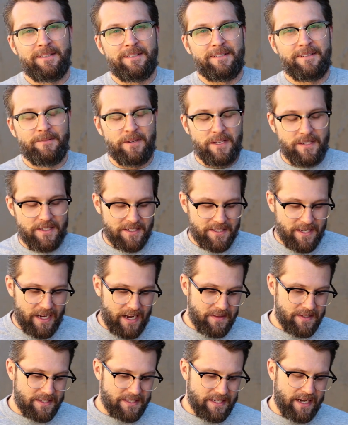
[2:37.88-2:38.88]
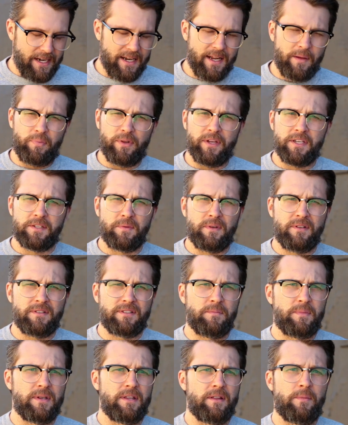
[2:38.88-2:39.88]
We designed this 90-day placement
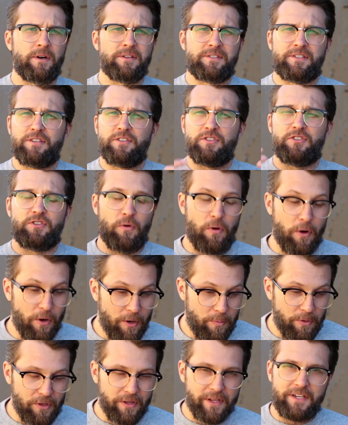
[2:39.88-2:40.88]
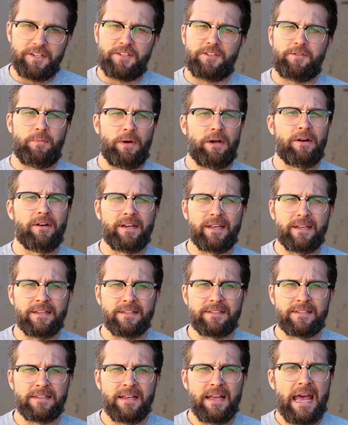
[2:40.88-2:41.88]
to be the most enjoyable
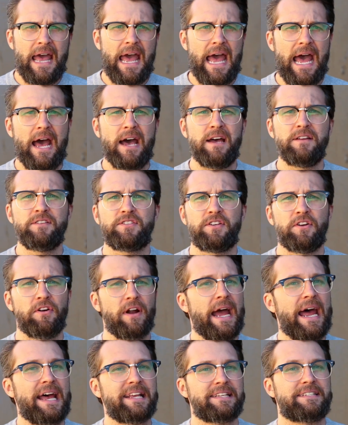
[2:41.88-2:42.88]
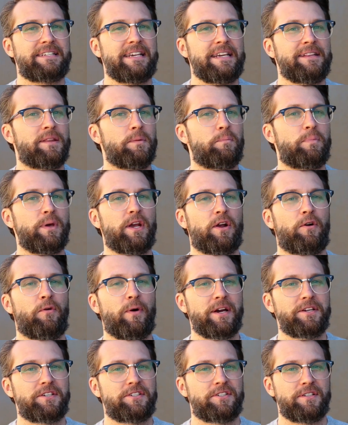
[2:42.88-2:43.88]
experience as you're asking the big
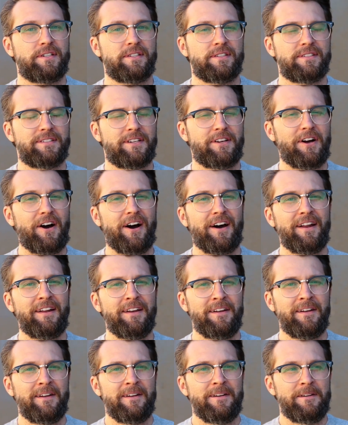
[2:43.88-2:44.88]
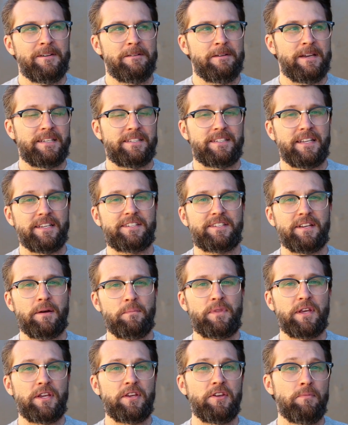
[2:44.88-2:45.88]
questions. God, is this
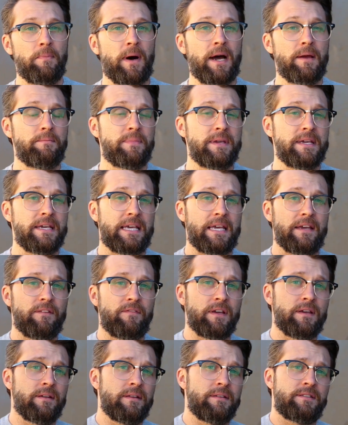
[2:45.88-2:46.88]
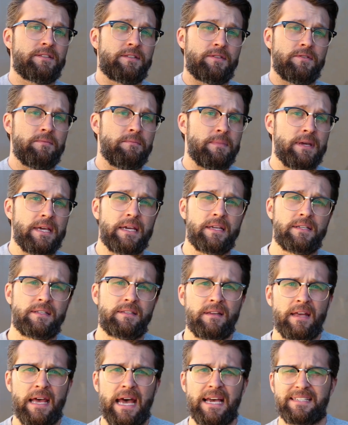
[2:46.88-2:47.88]
something you might be giving to me
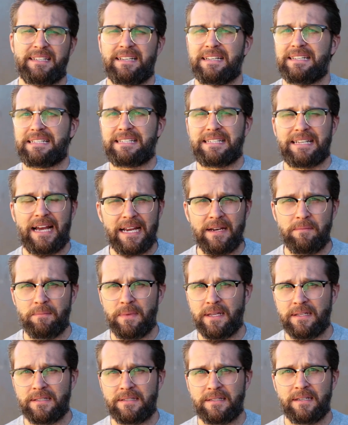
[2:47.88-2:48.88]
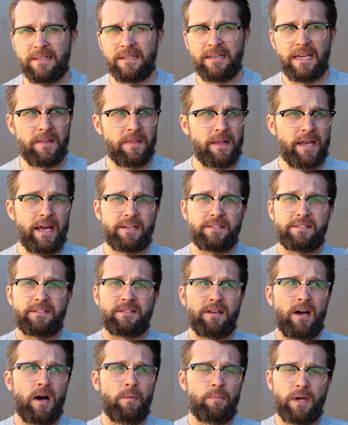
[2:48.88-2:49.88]
as an assignment in the
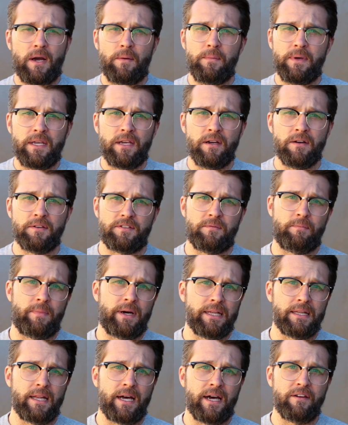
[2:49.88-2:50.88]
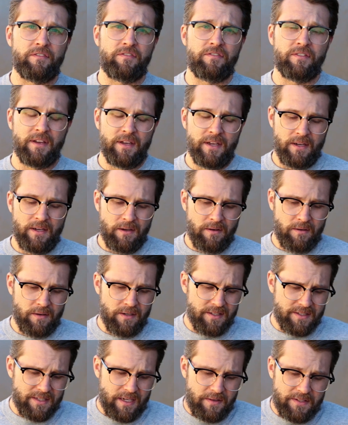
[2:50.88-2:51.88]
next upcoming years of my life? We
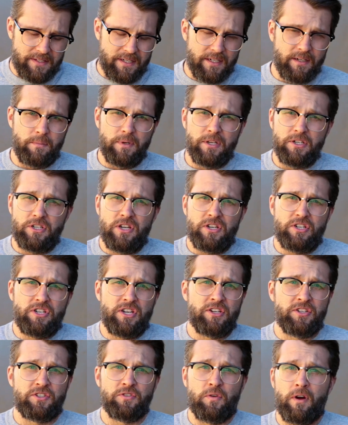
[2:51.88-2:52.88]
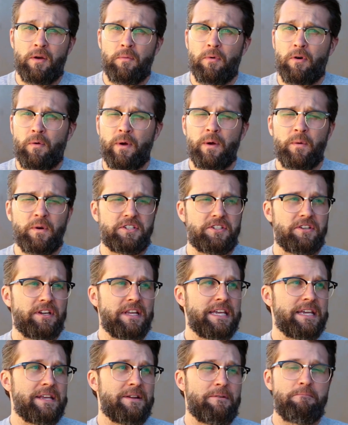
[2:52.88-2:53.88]
designed this thing to be enjoyable. We want you
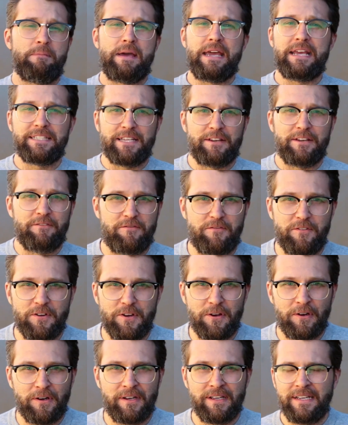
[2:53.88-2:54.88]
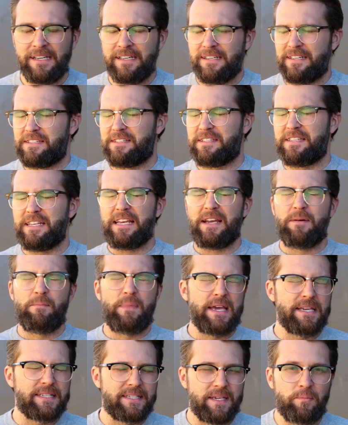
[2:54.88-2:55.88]
to eat amazing food, to see
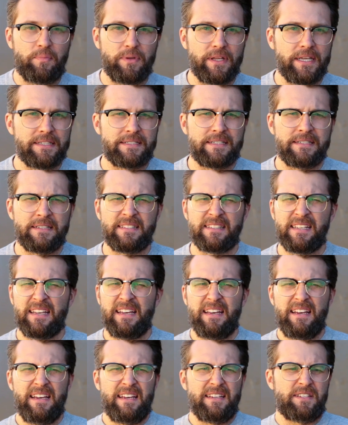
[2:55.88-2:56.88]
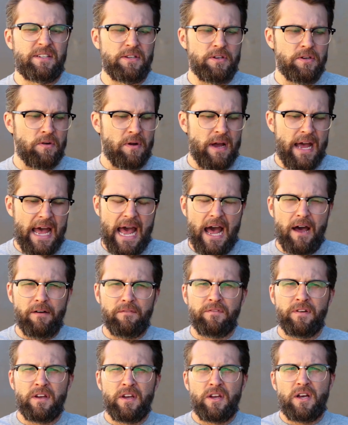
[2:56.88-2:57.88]
amazing places, to
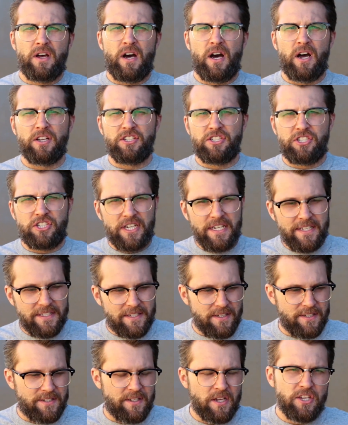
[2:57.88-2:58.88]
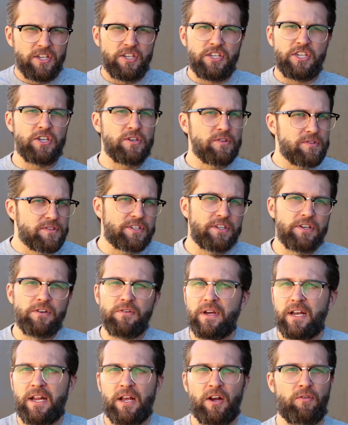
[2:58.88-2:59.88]
have Jesus use you
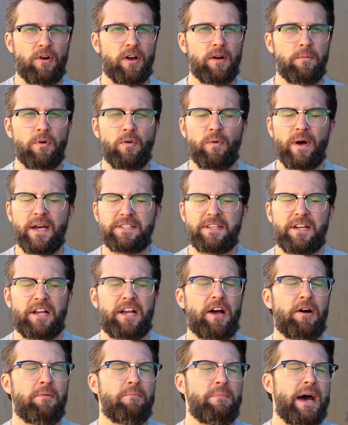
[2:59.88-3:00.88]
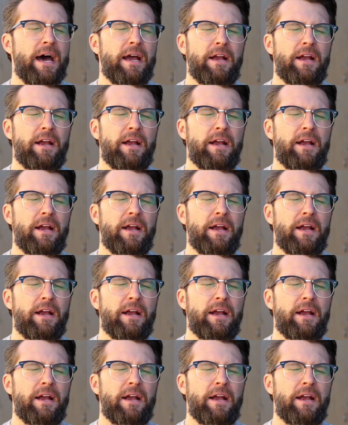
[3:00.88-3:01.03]
in incredible ways and come back